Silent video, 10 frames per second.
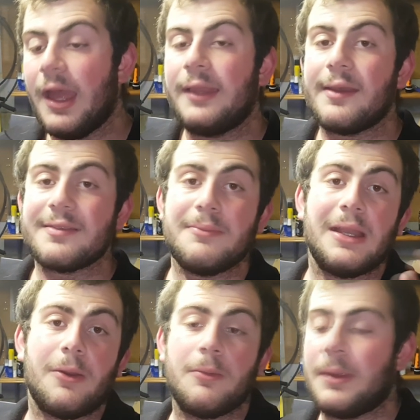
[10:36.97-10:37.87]
It doesn't mean
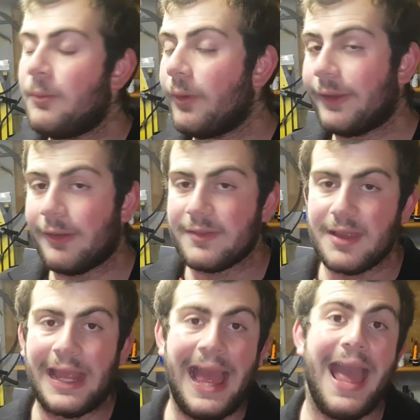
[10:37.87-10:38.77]
I want to be walking around
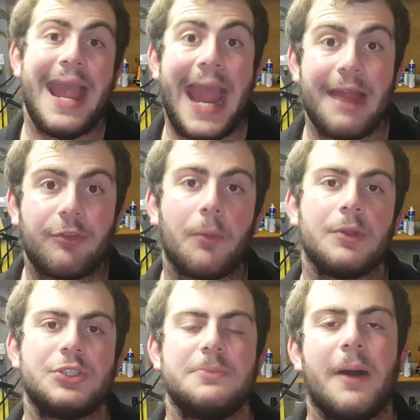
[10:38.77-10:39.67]
saying, hey, everyone
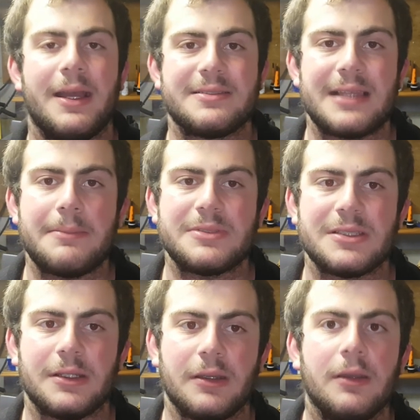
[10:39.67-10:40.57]
should buy a
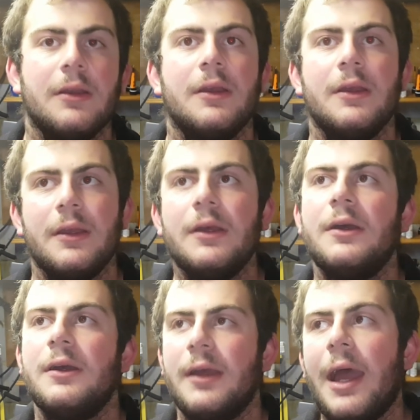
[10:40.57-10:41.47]
Samsung.
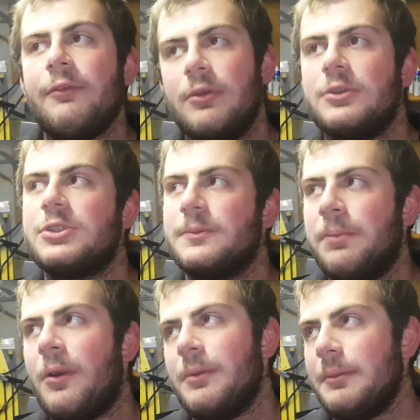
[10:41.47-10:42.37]
Everyone should
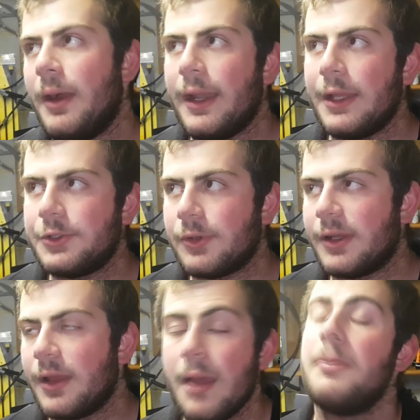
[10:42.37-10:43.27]
probably buy an
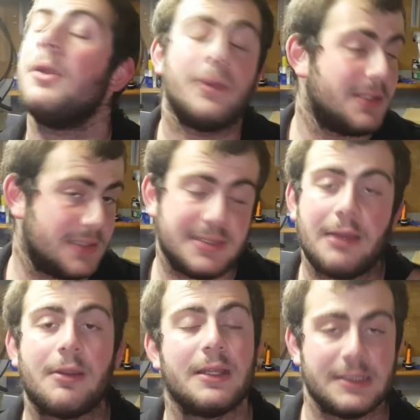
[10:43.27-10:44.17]
Android, but not
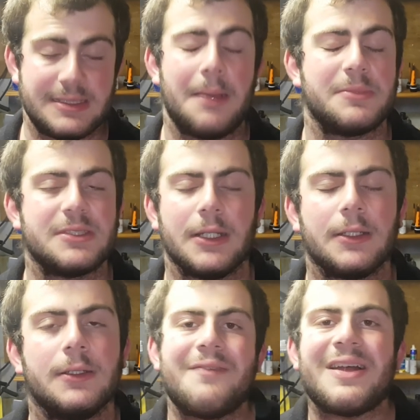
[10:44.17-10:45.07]
necessarily a
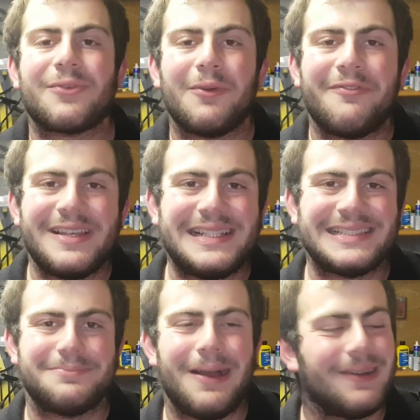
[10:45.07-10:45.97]
Samsung. And that's what this is
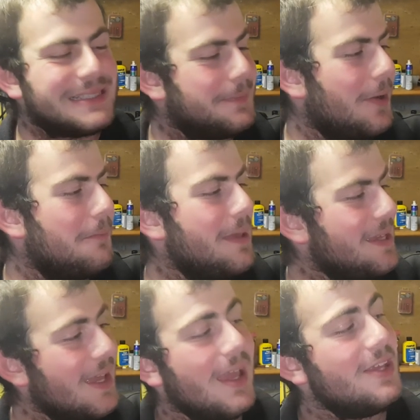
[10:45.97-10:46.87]
about. It's about
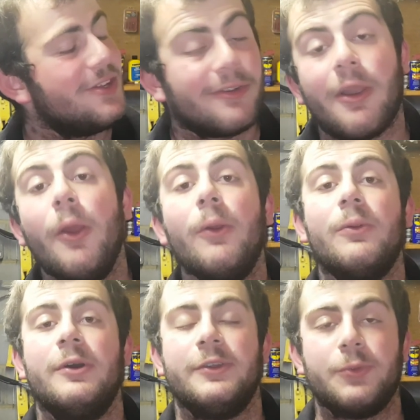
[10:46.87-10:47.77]
making it your
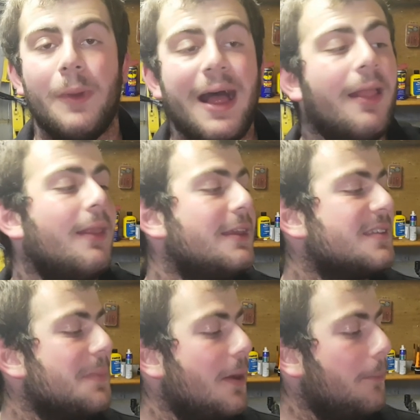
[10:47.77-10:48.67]
own as well. It's
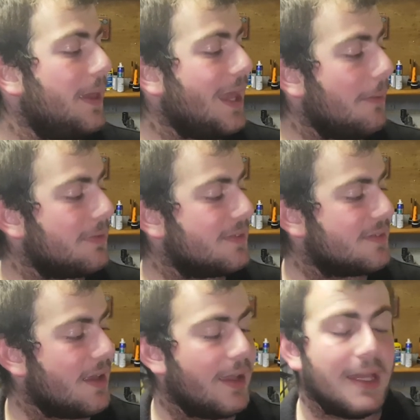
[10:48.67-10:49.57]
about being able to
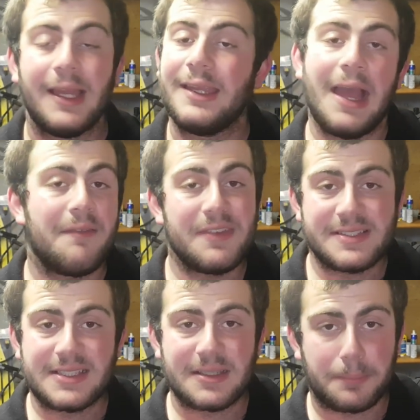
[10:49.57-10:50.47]
say, hey, yeah, this
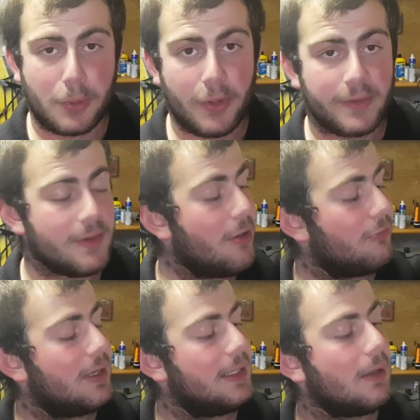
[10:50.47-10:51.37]
is a product I
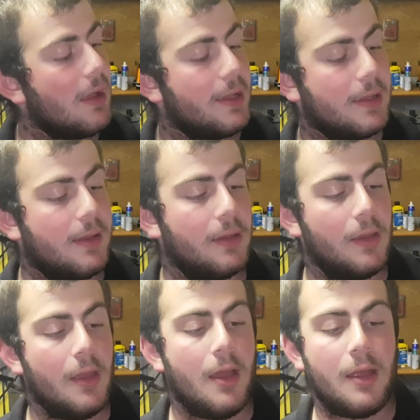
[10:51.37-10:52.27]
really like.
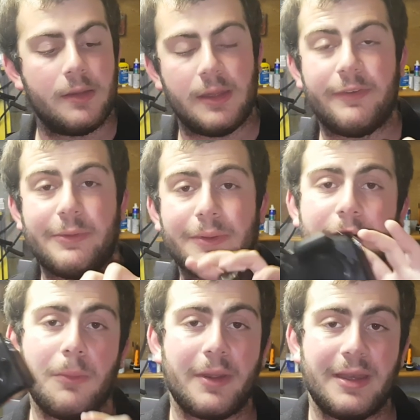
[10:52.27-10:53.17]
And if you want to know
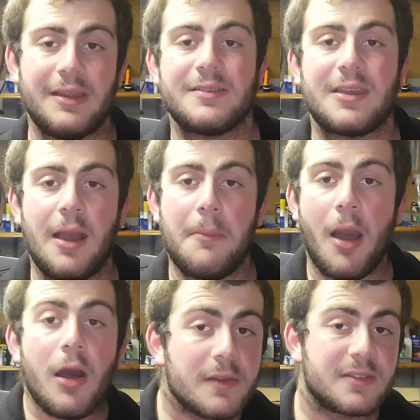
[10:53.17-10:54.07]
what it is, come
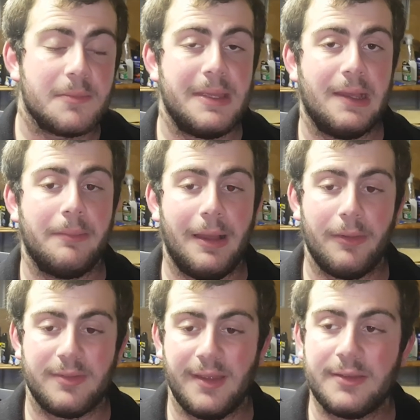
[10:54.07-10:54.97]
ask me
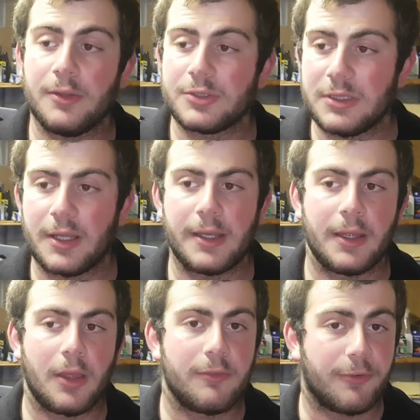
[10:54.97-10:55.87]
about it. Don't just look at
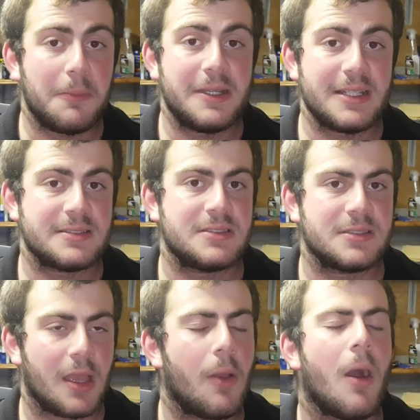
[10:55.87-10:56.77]
it from a distance
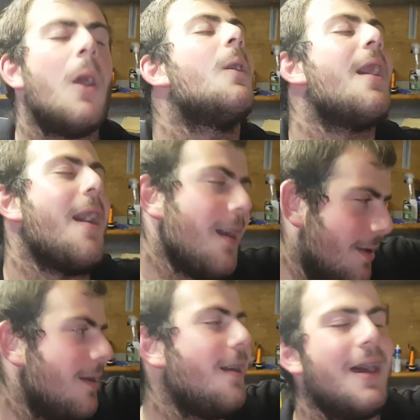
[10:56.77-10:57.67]
and go, oh yeah,
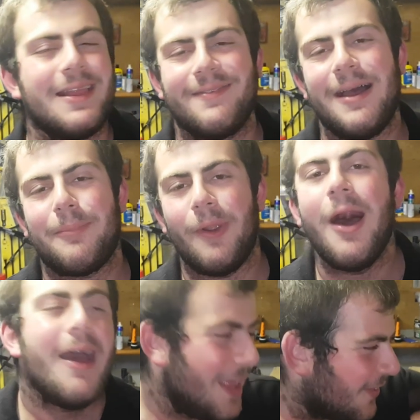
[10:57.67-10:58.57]
that's that pro.
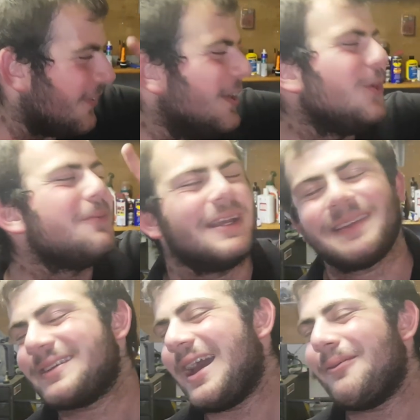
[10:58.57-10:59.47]
It's the
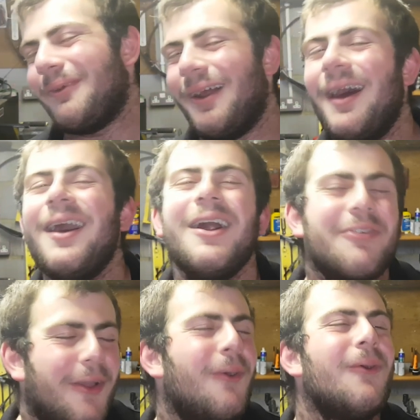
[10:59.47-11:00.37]
Lumix camera. Of
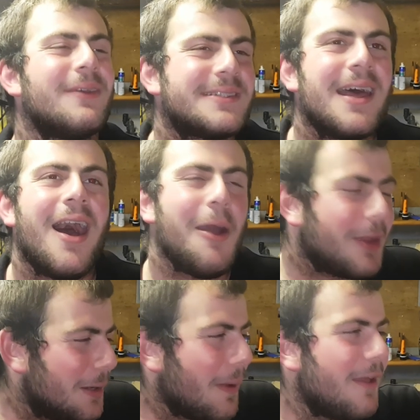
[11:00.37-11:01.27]
course, I'm
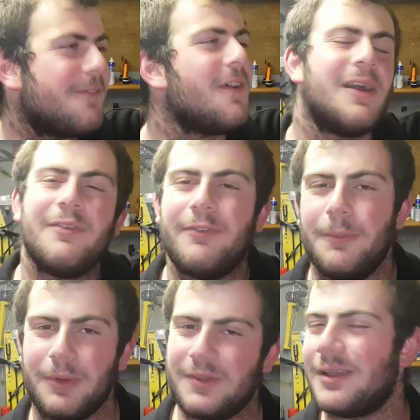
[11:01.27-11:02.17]
going to buy 5 of
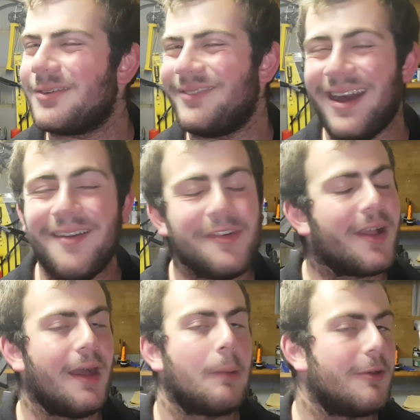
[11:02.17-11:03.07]
them because I saw that other
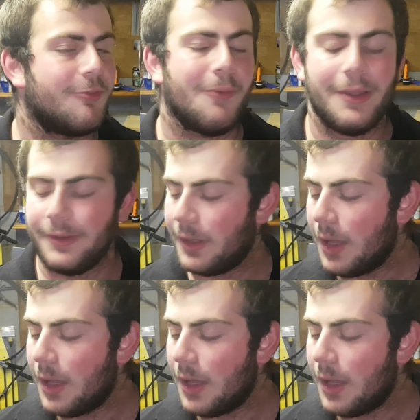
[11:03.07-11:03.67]
guy with one.